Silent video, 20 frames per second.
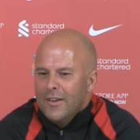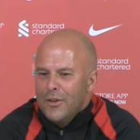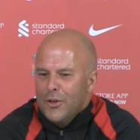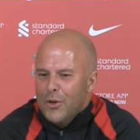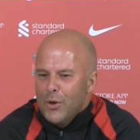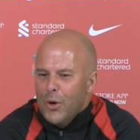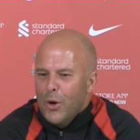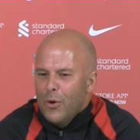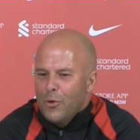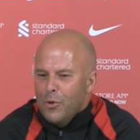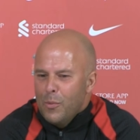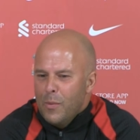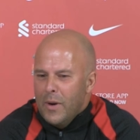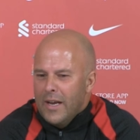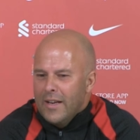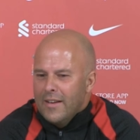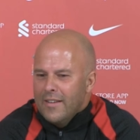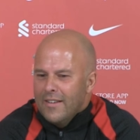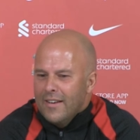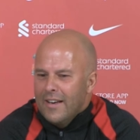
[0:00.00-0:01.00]
you go to
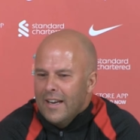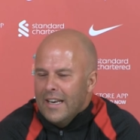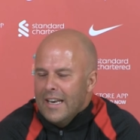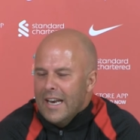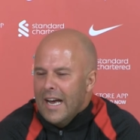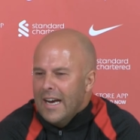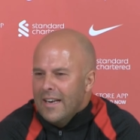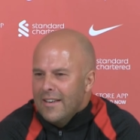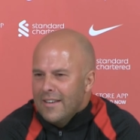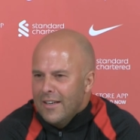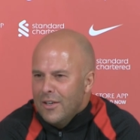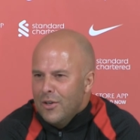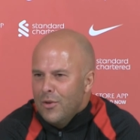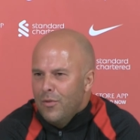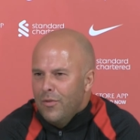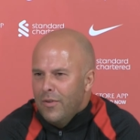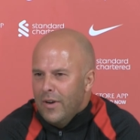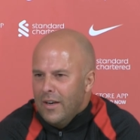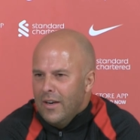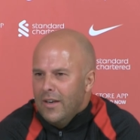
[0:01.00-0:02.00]
bed at night and you
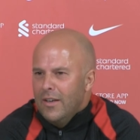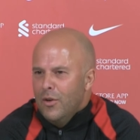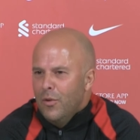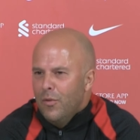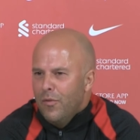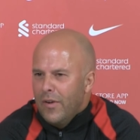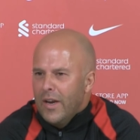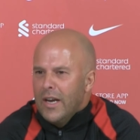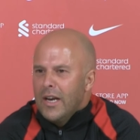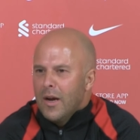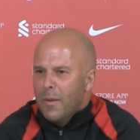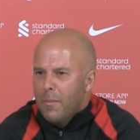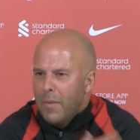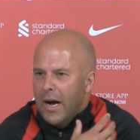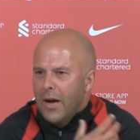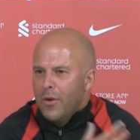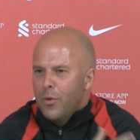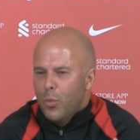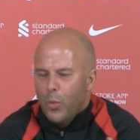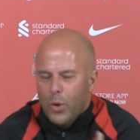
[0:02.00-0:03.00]
think you think
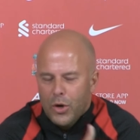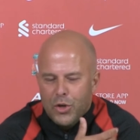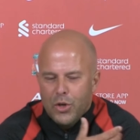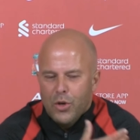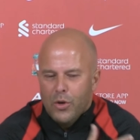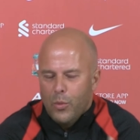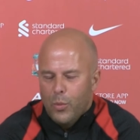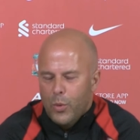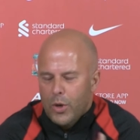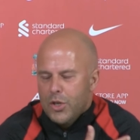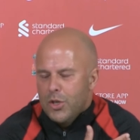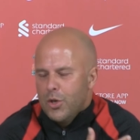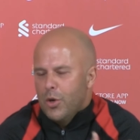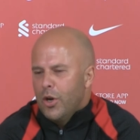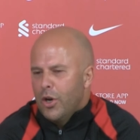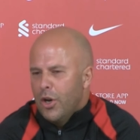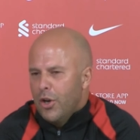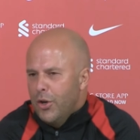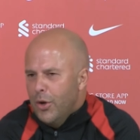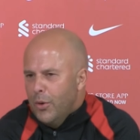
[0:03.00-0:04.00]
about what you what
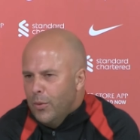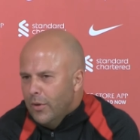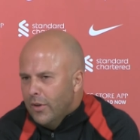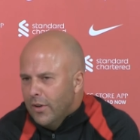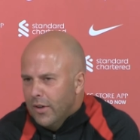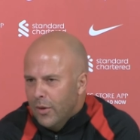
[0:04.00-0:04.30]
you're going to do